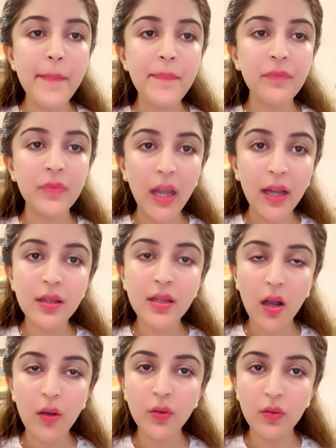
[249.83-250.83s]
That is
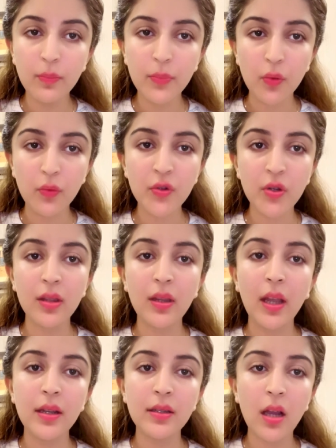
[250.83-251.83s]
how you approach, and
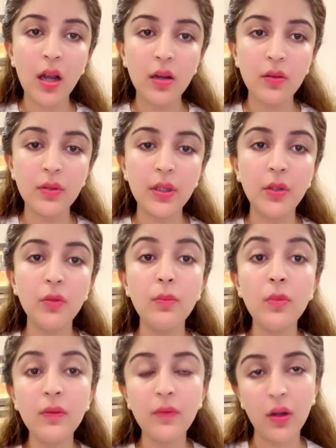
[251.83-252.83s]
that is how you
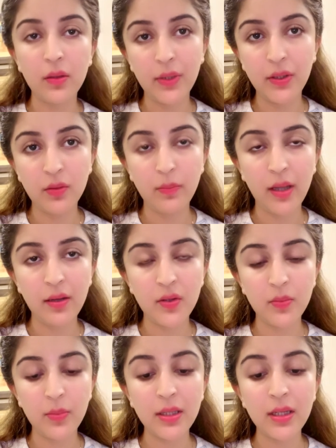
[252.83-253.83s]
move on with your
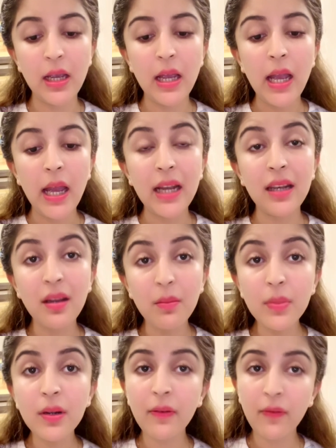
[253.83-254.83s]
management. And
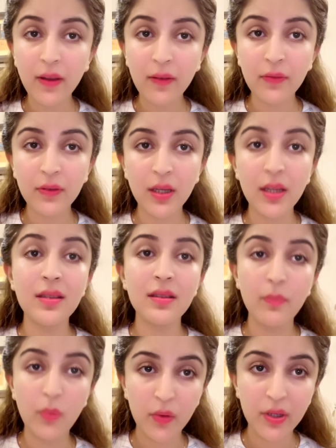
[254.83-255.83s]
number 5 is
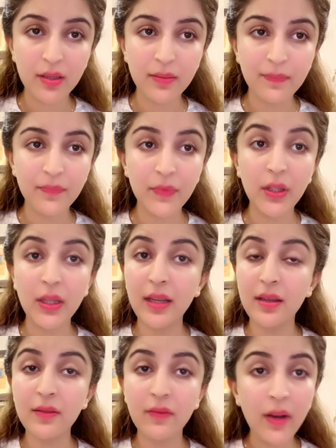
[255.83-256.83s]
support. It
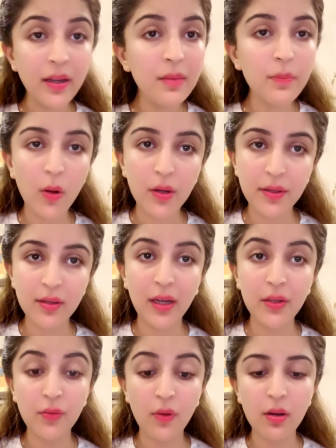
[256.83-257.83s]
is very important
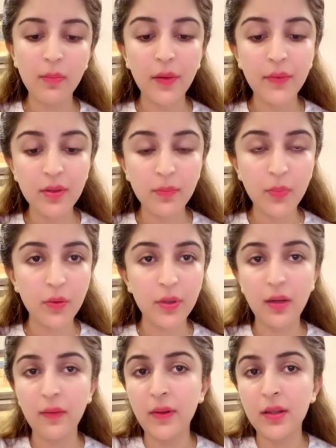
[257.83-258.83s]
that you talk about
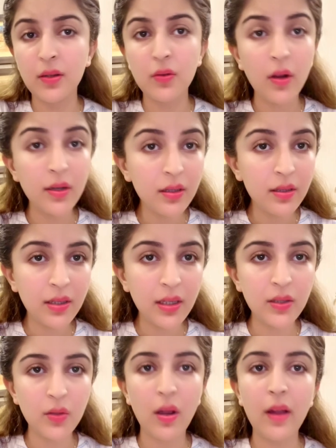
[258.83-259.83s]
support. If it's a chronic
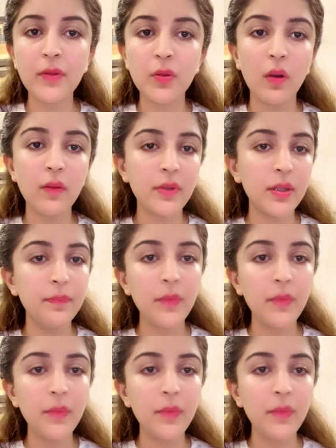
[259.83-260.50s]
disease, you have to offer